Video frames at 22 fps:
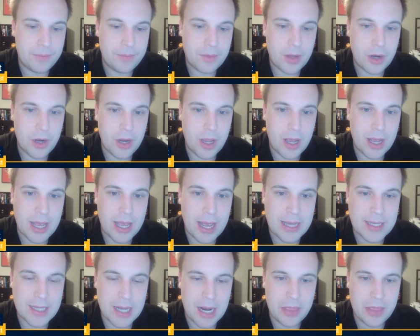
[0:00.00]
They're young
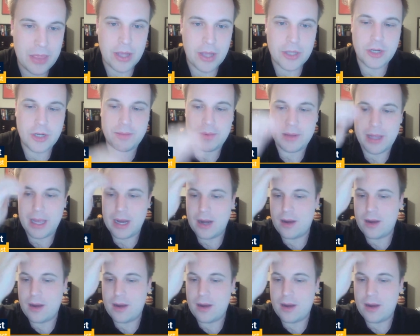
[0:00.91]
guys that I thought should play to